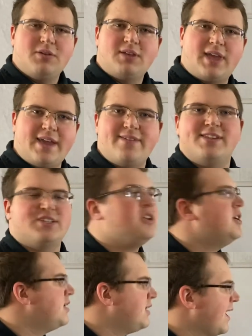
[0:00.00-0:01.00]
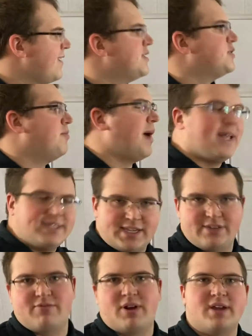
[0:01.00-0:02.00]
getting this
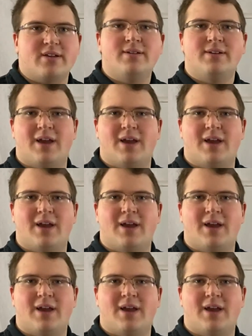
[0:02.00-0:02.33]
mindset right.